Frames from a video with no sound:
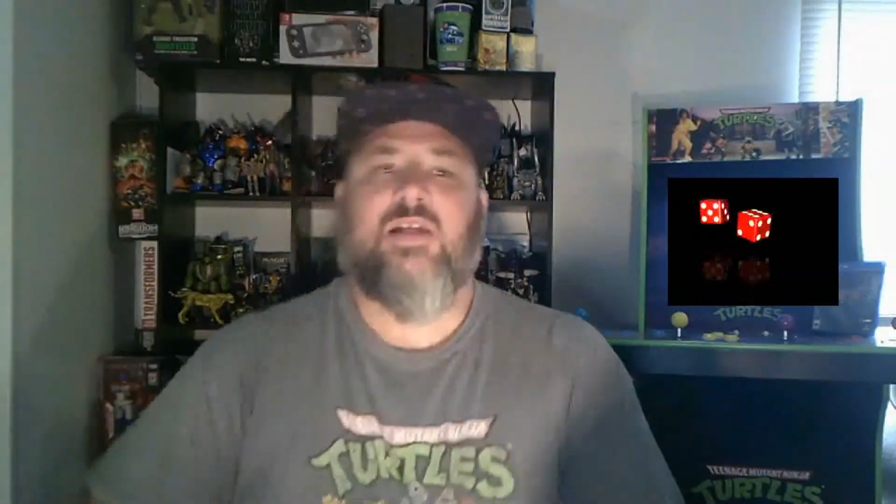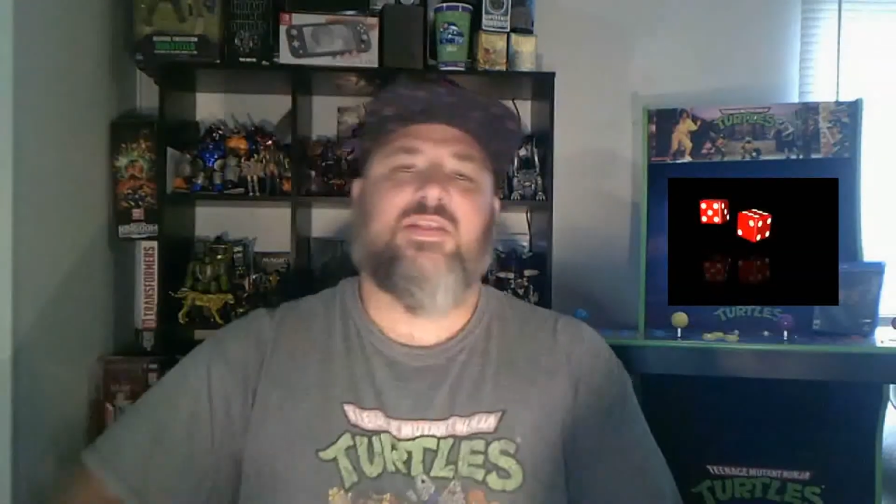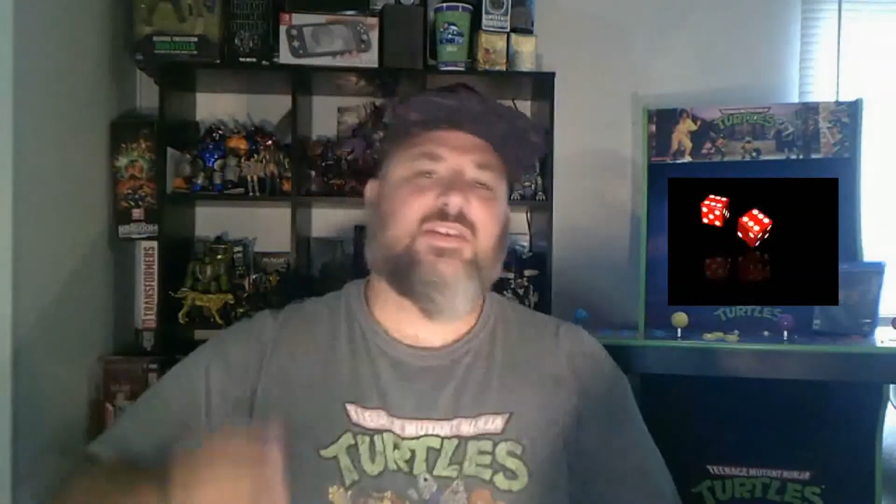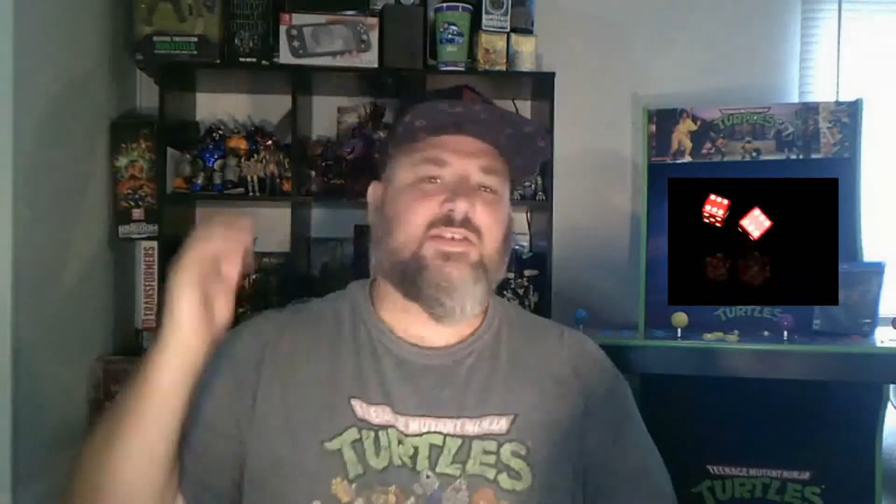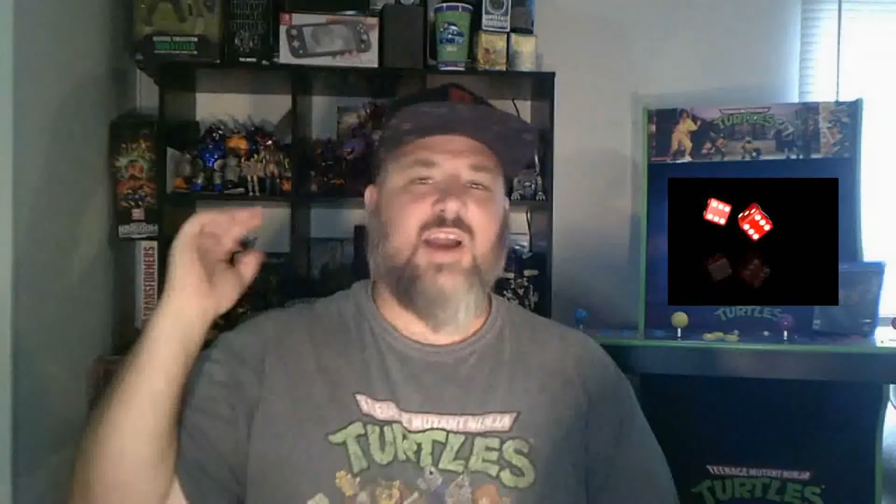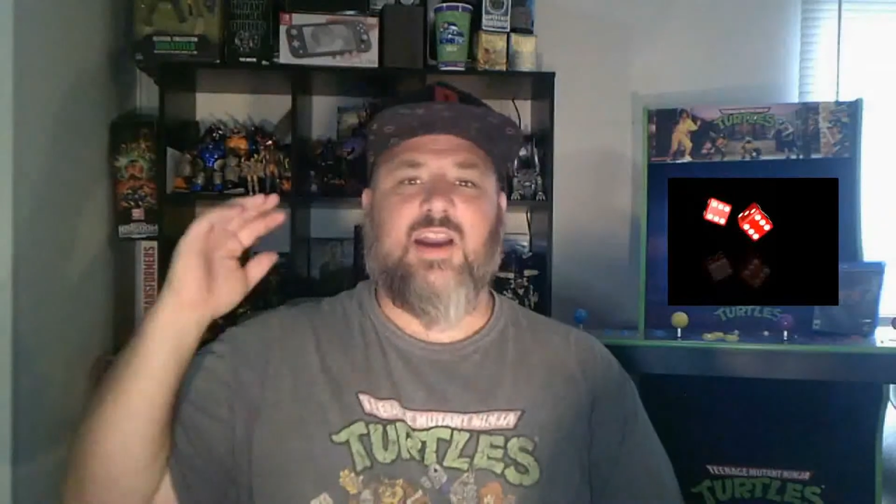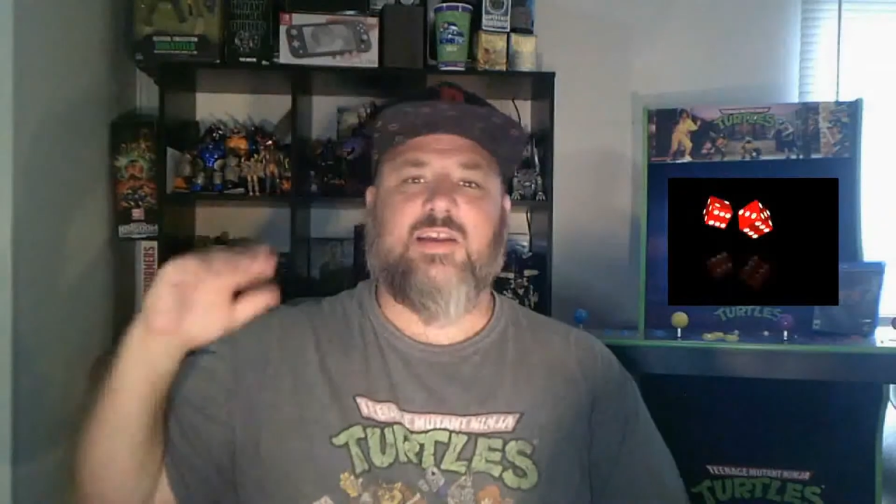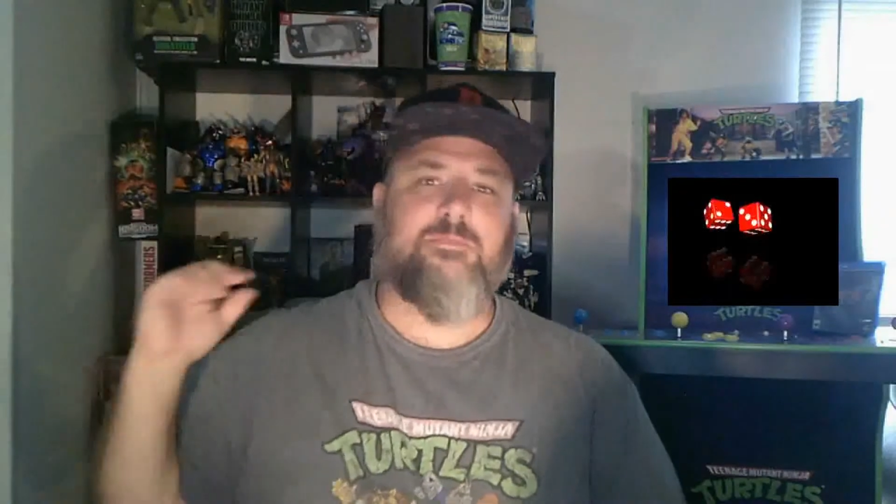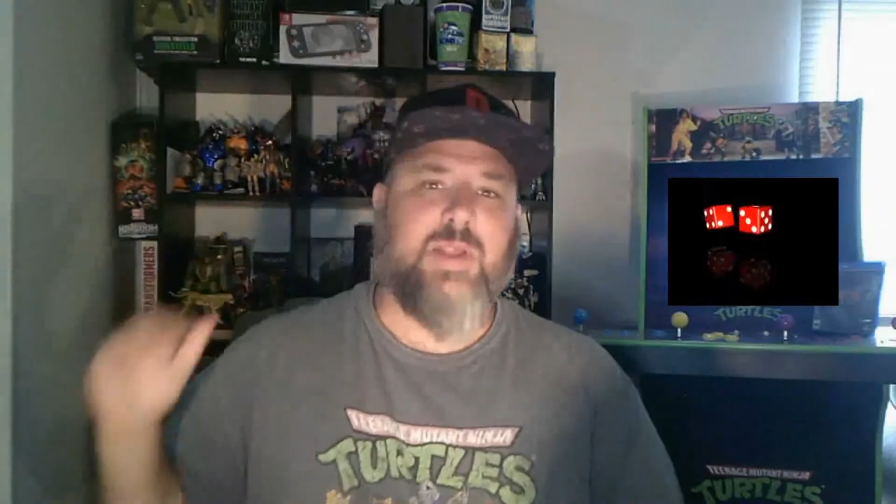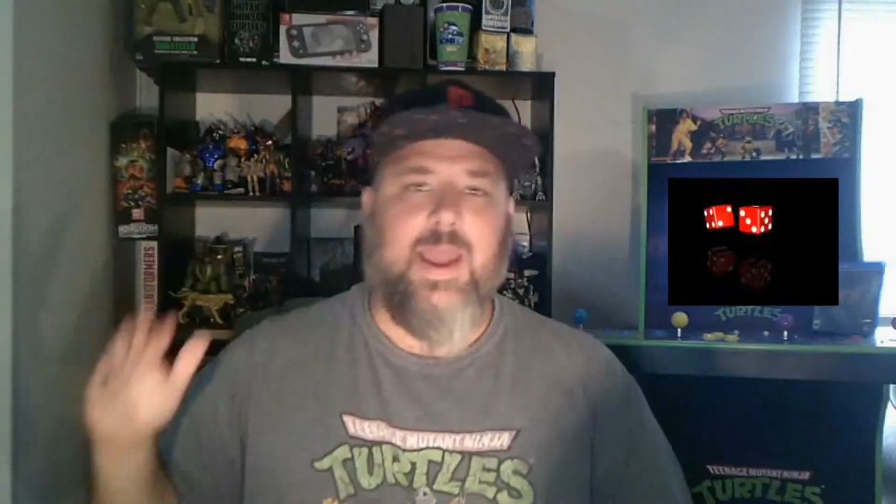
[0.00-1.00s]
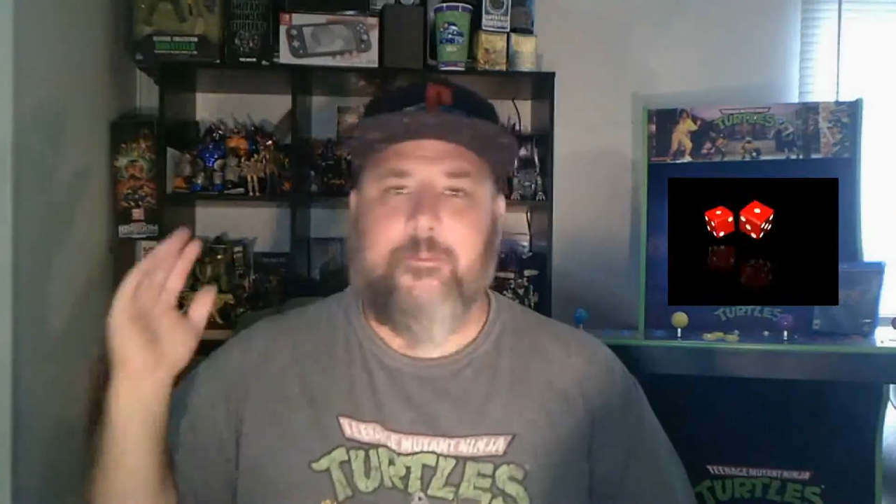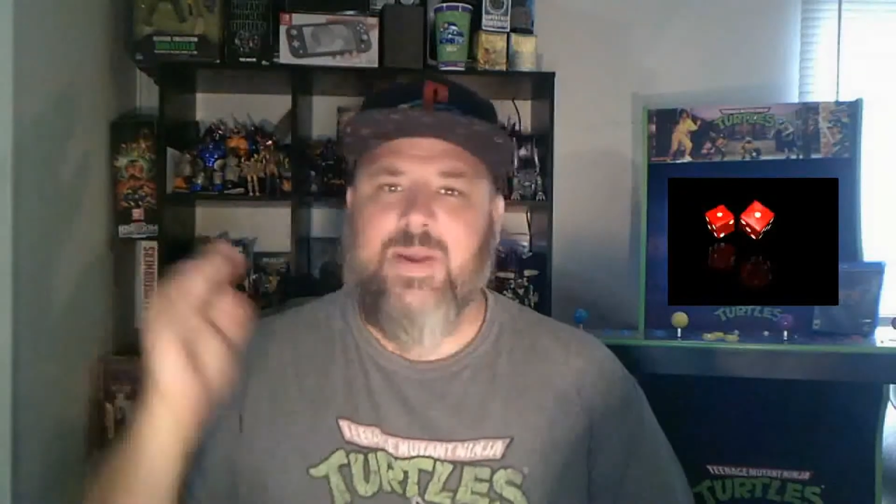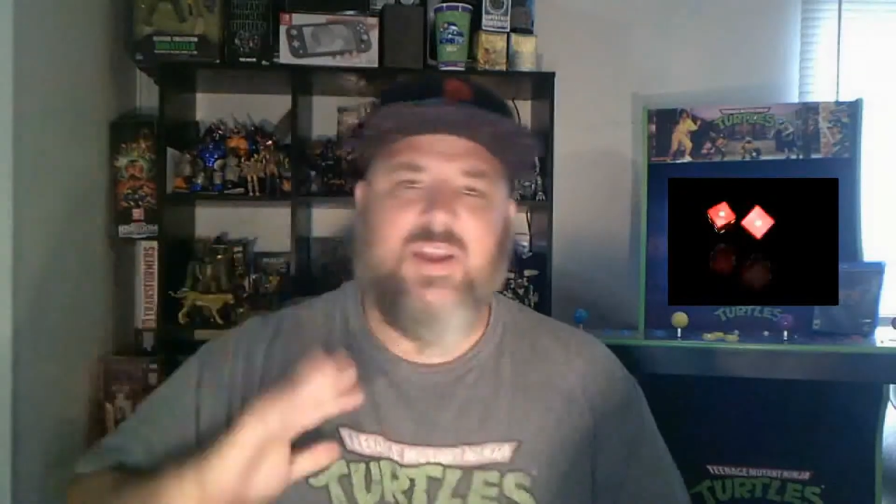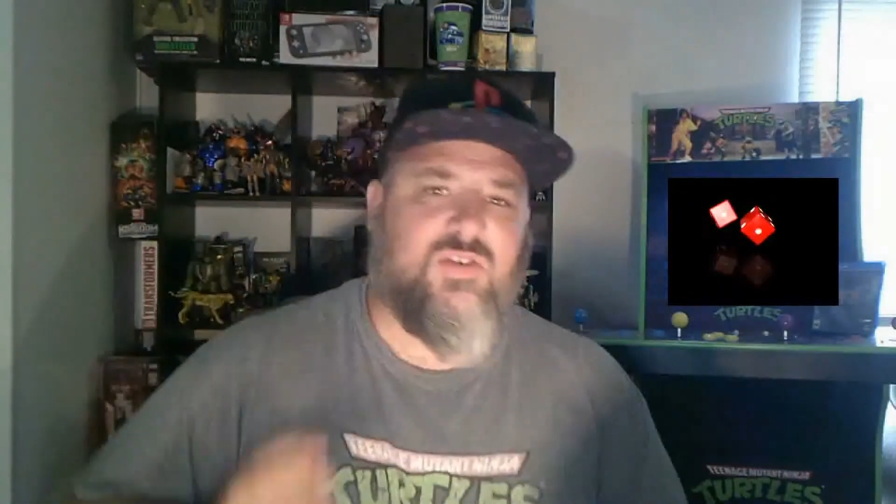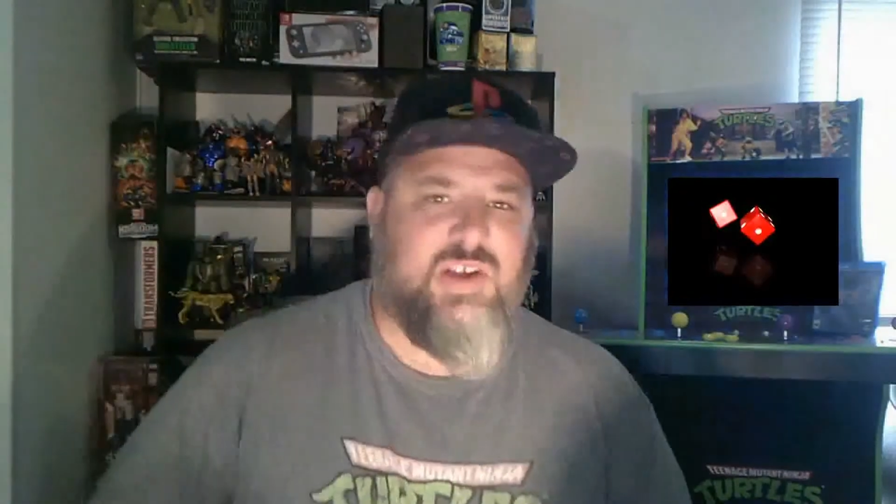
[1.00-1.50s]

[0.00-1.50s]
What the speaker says: This card can play a big creature